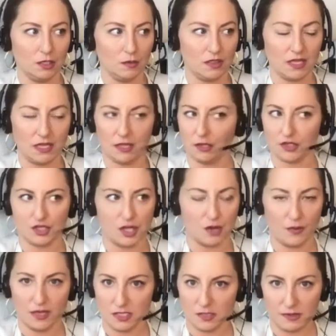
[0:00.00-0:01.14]
think there's no
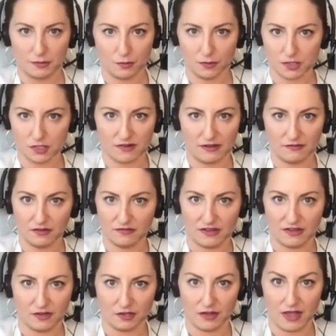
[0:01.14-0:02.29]
way these people would survive on
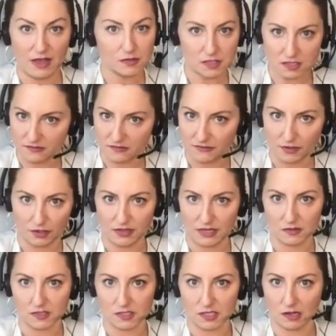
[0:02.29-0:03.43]
500 houses, a $500,000
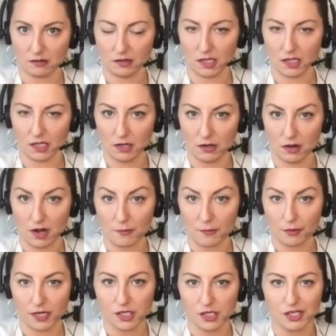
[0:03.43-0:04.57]
a year
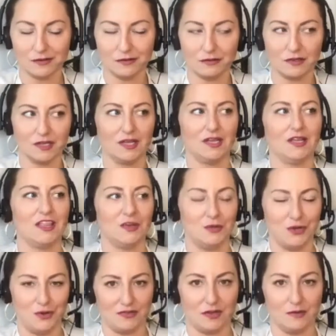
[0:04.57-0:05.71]
operation. Then when you
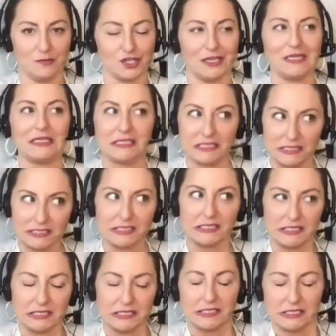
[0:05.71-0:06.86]
add the numbers, you're like,
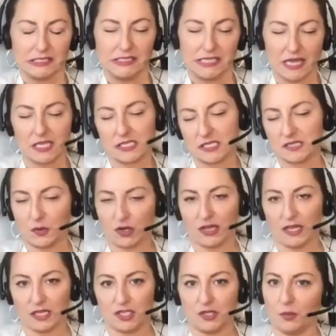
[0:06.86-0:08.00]
yeah, this is more
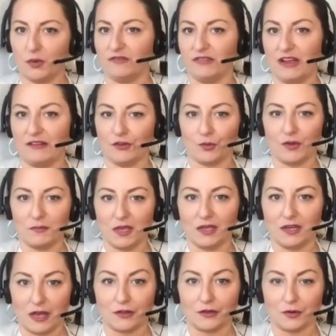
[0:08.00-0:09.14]
like a $2.5 or $3 million
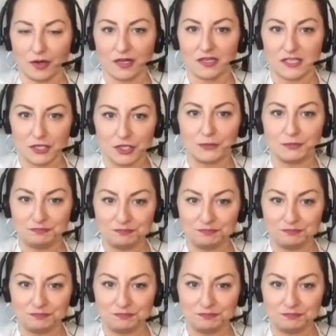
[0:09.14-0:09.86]
organization.